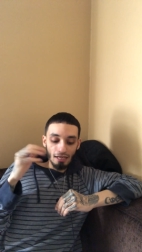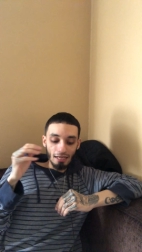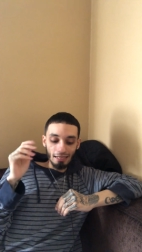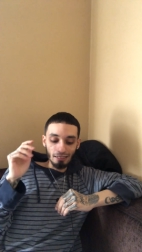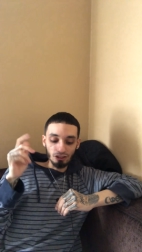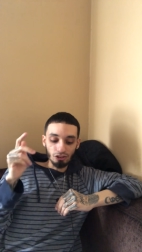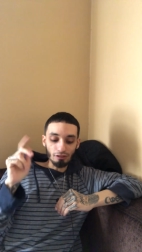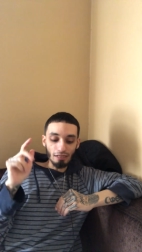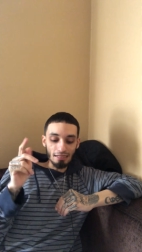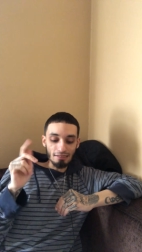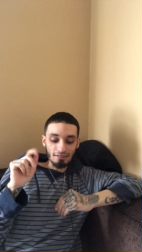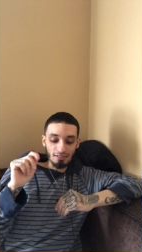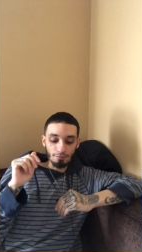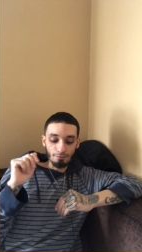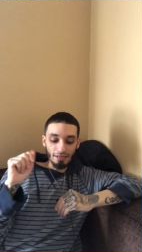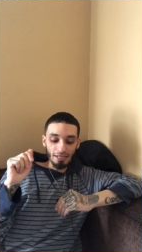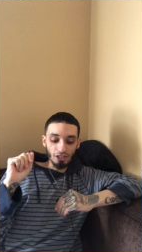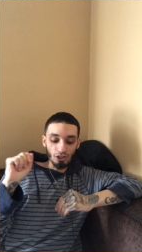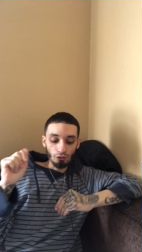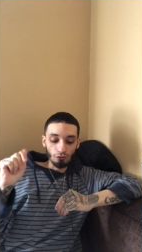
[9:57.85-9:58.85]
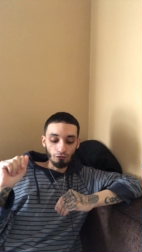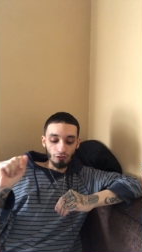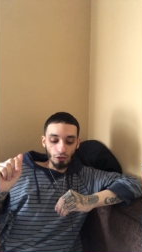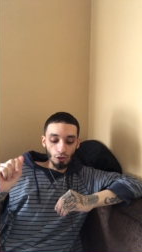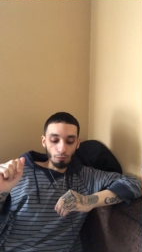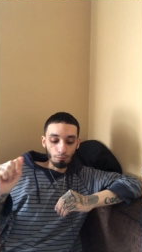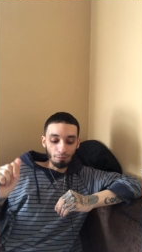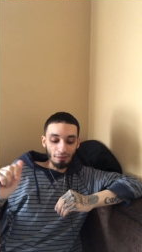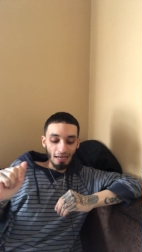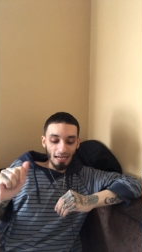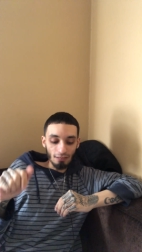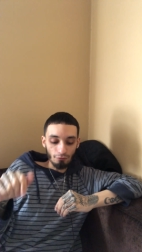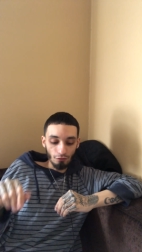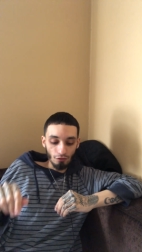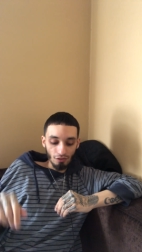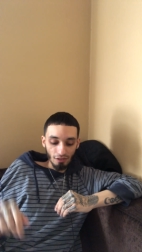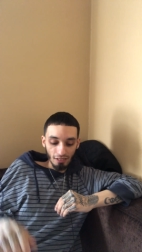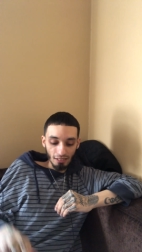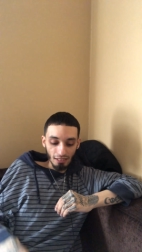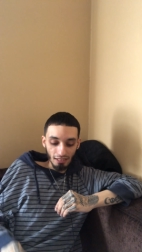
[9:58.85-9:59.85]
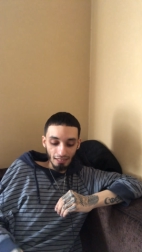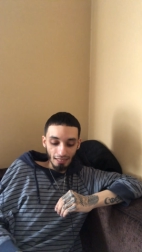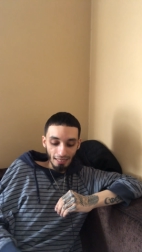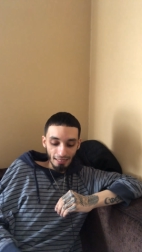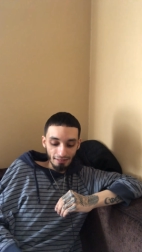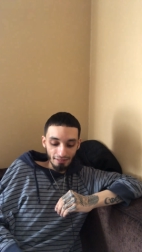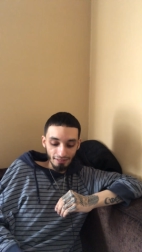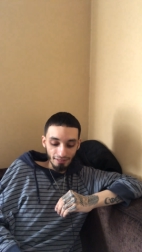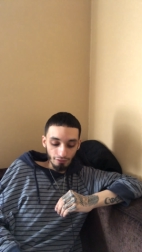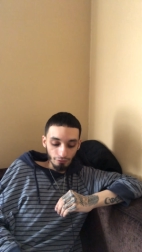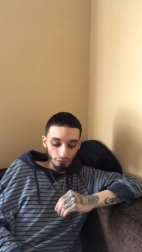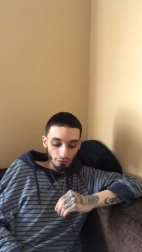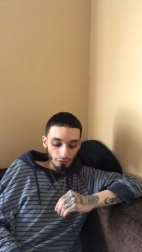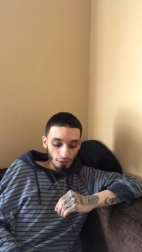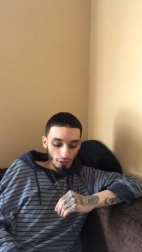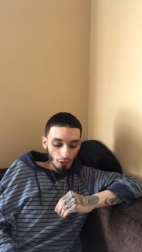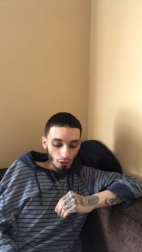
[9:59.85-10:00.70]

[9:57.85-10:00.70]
and tries to make you feel bad for the collective,